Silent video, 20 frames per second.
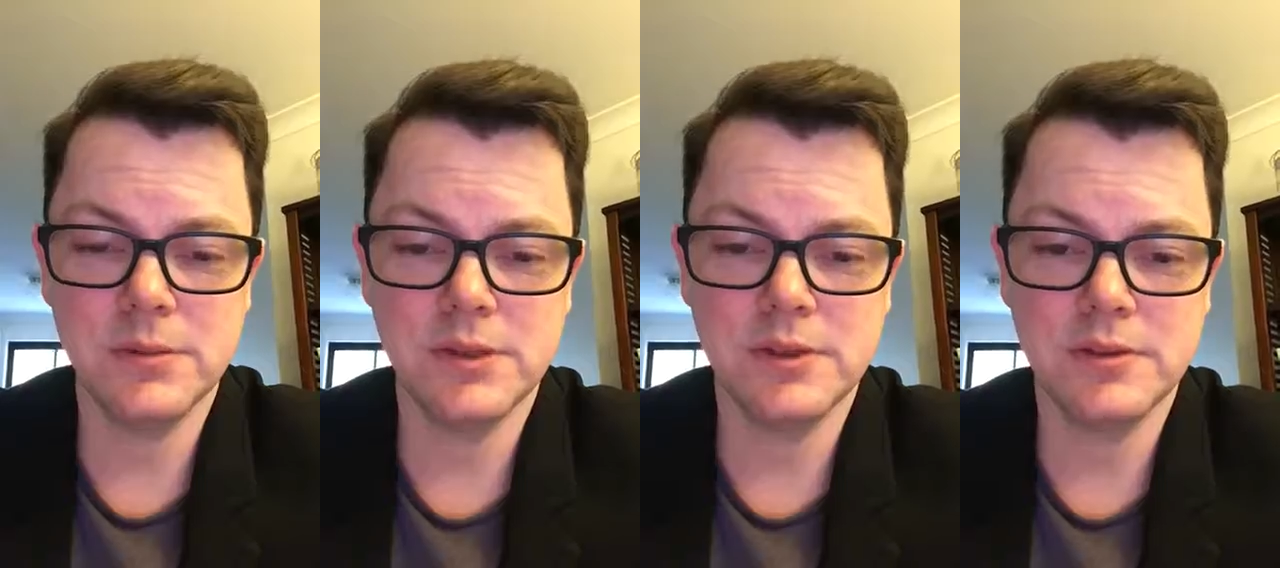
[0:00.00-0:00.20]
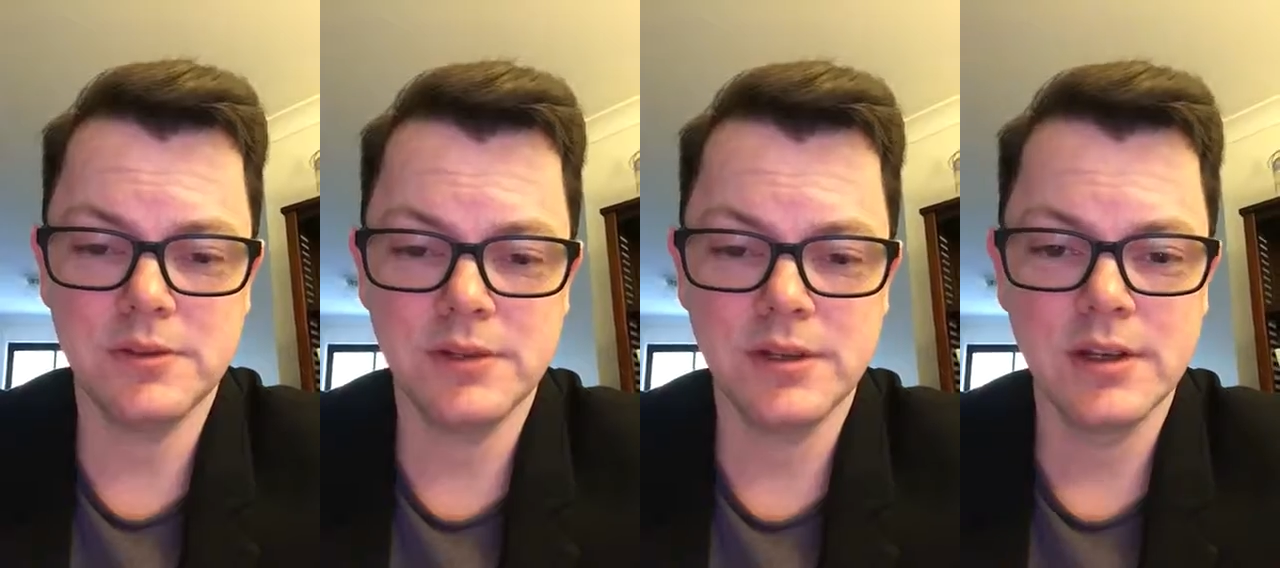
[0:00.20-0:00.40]

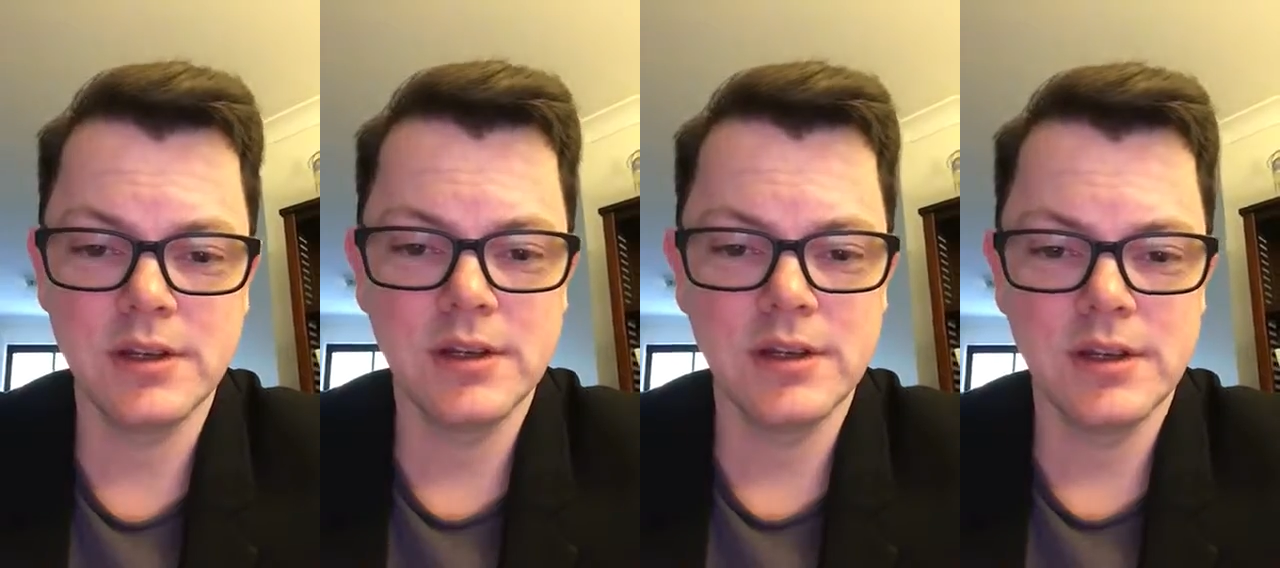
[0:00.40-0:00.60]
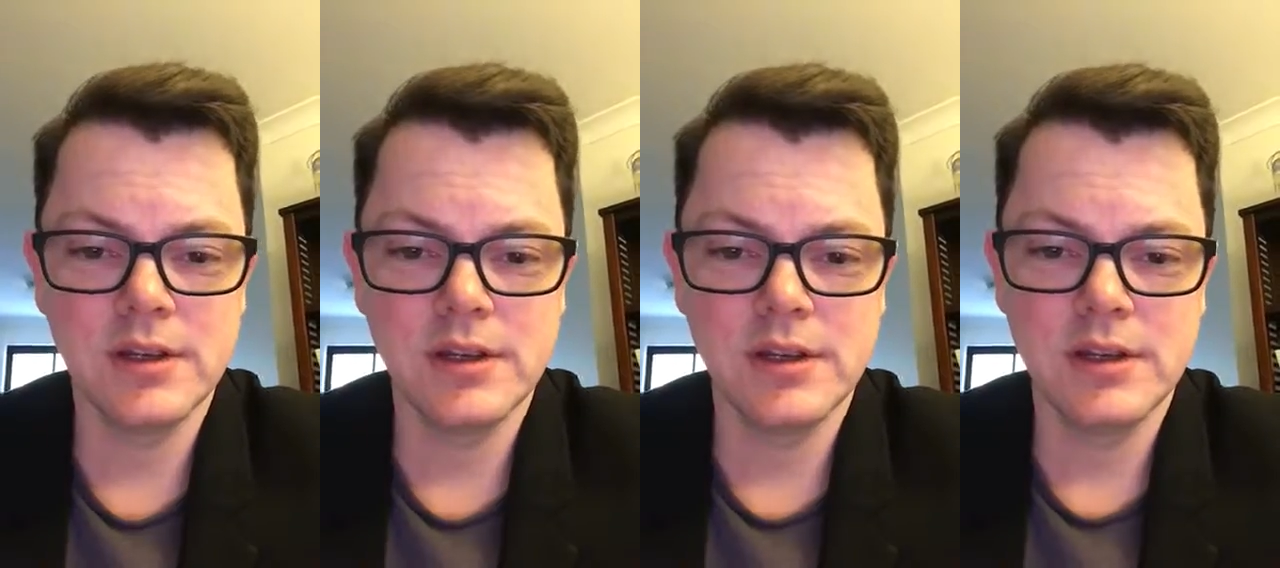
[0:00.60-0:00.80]
you.
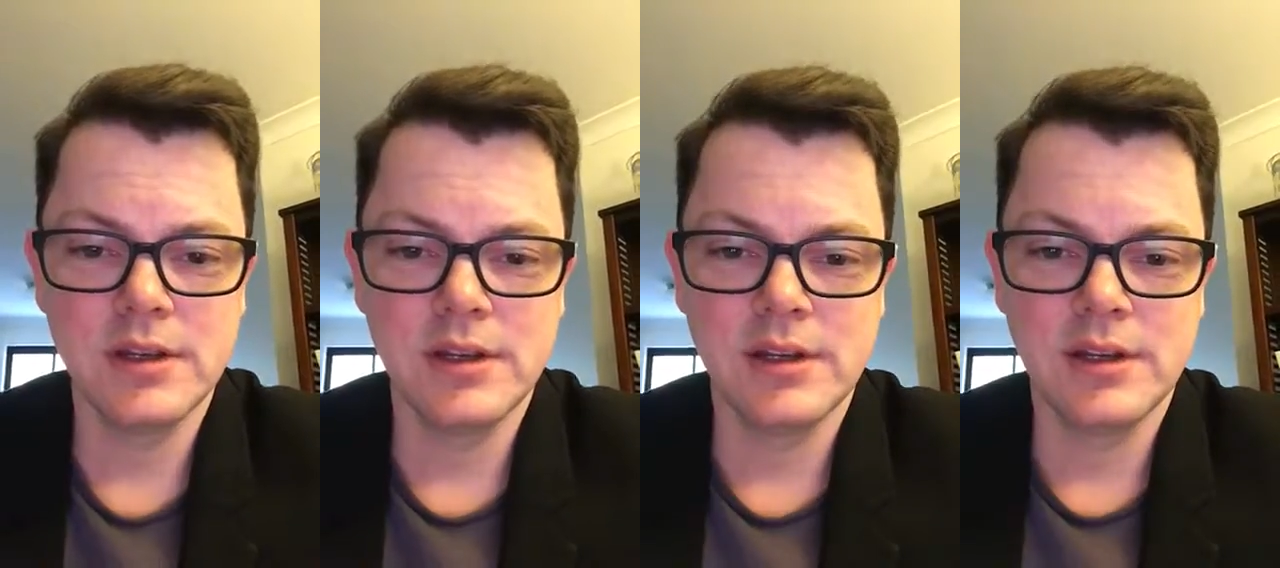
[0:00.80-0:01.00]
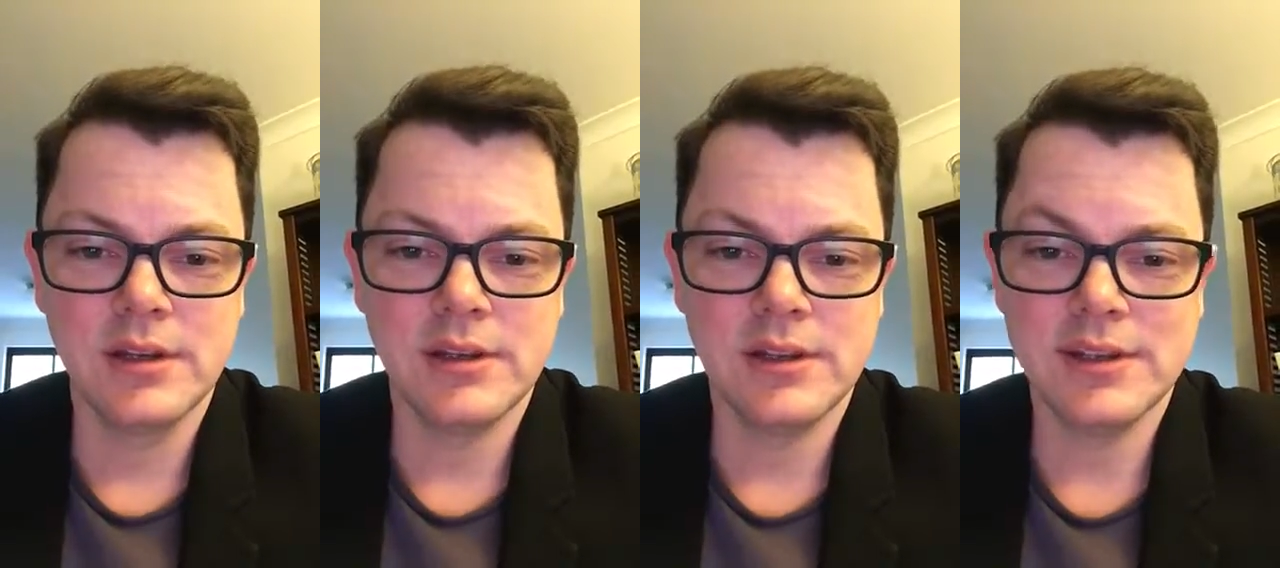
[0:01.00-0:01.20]

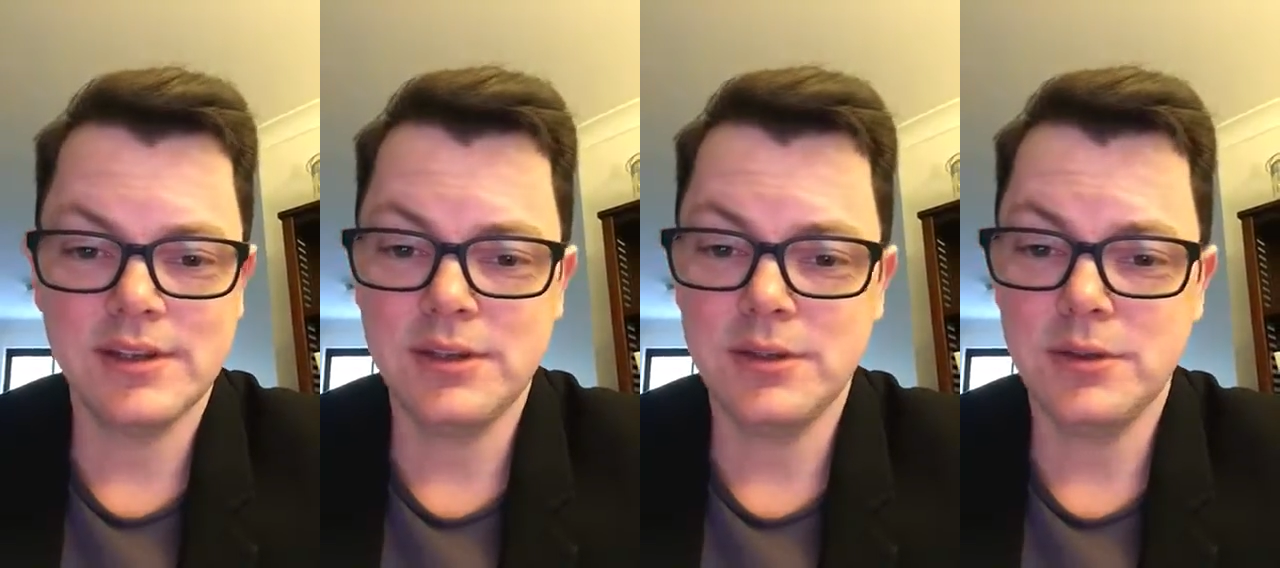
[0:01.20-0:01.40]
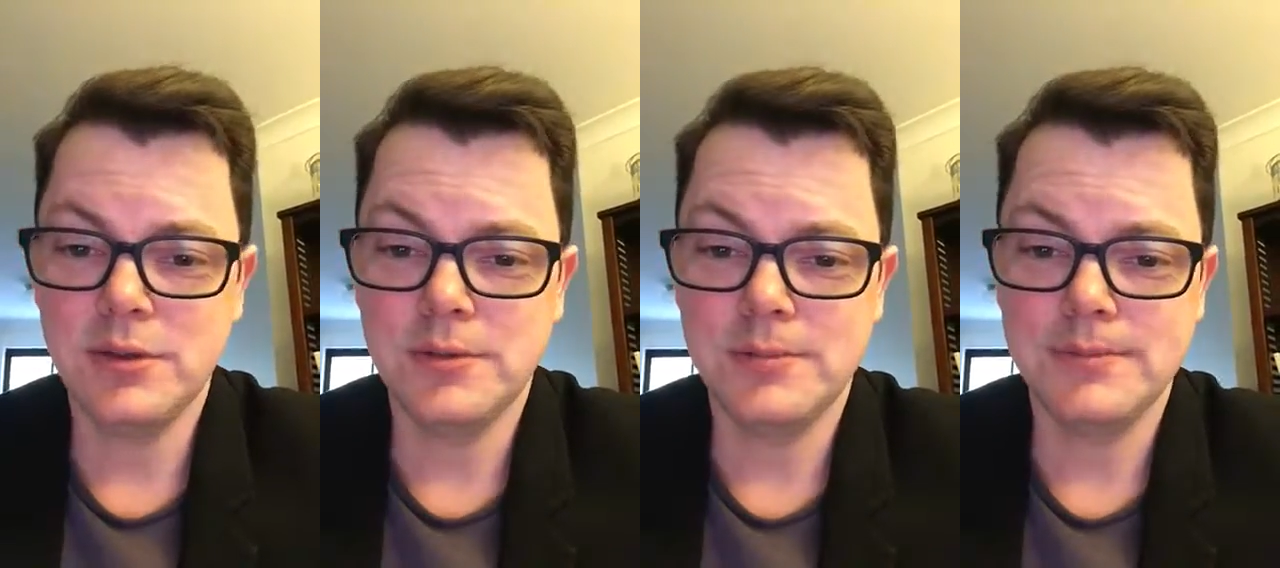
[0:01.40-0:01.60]

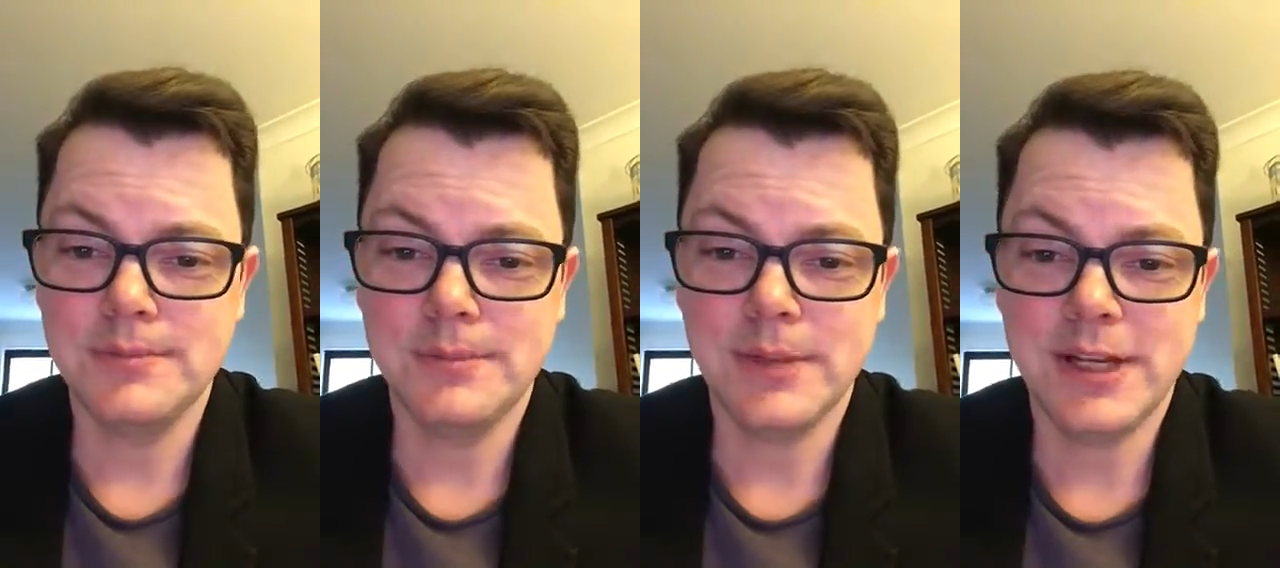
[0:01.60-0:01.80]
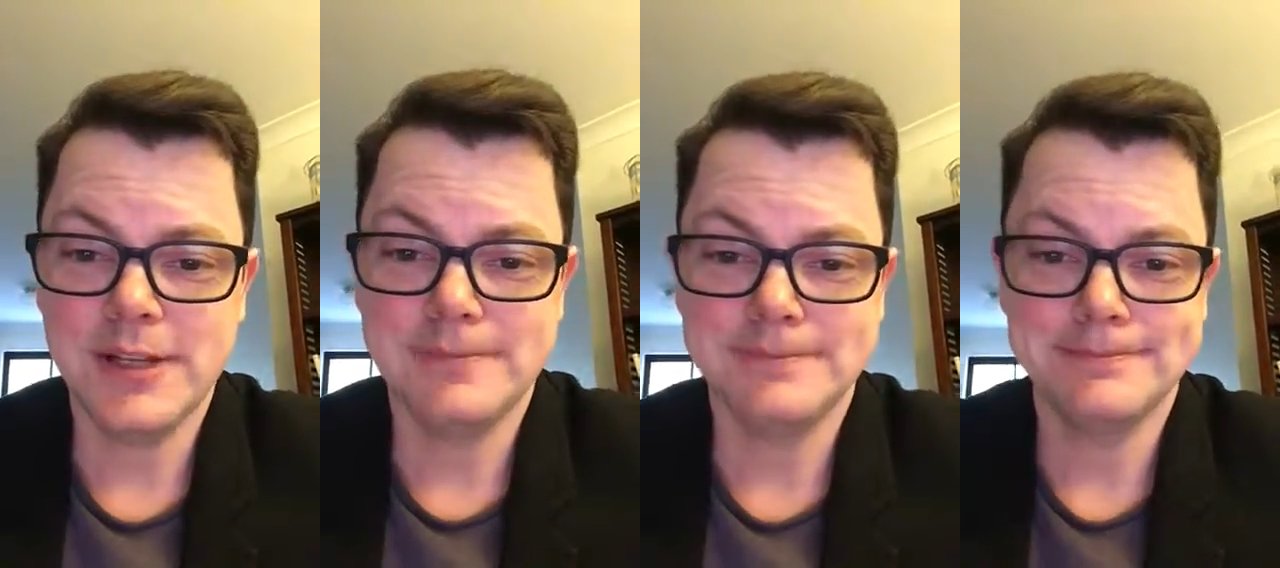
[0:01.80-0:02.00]
Thank you.
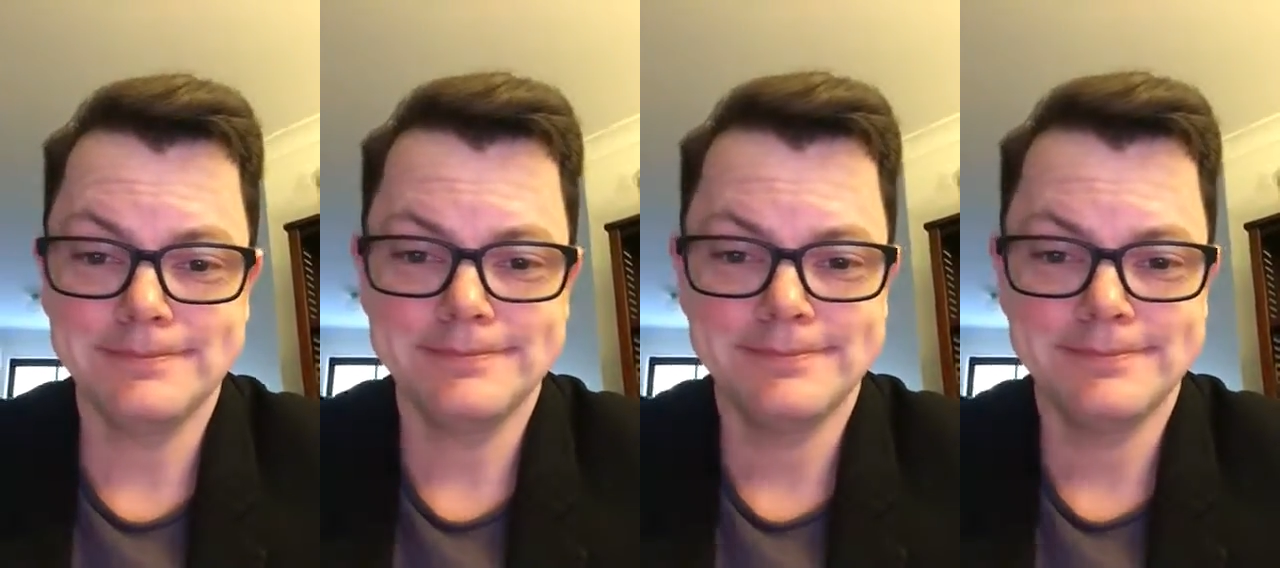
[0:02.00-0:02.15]
Bye.